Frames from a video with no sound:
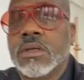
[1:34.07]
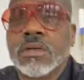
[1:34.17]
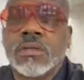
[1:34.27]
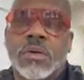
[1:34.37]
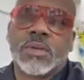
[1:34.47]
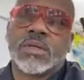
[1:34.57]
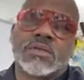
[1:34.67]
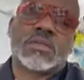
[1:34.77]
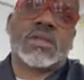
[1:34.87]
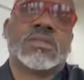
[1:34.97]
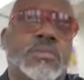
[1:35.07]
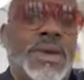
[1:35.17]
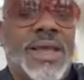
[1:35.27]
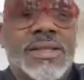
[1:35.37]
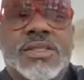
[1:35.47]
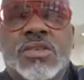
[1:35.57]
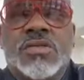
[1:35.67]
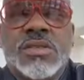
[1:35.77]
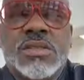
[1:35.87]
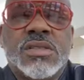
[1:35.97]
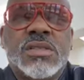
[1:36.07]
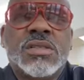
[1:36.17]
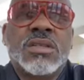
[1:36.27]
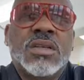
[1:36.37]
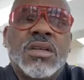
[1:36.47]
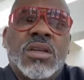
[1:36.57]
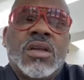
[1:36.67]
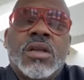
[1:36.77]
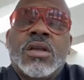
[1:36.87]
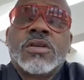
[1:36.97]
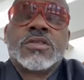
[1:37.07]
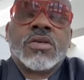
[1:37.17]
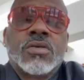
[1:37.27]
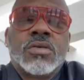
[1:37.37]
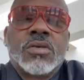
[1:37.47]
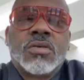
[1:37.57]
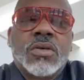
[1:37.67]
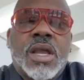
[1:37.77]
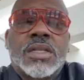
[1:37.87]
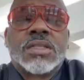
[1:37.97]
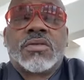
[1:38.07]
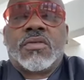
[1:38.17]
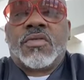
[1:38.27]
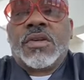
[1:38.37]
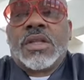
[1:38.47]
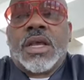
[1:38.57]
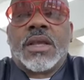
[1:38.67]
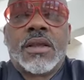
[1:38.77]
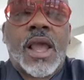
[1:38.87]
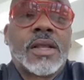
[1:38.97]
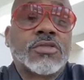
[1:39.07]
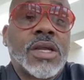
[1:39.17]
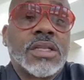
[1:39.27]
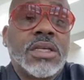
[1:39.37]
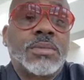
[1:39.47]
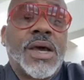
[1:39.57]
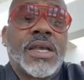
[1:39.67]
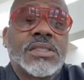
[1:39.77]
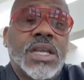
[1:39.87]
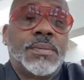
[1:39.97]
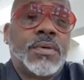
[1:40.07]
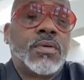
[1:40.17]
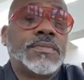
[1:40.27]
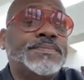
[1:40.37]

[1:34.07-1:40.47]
I am not want to give them such bad service. So, you know, I just feel like I try to lead by example.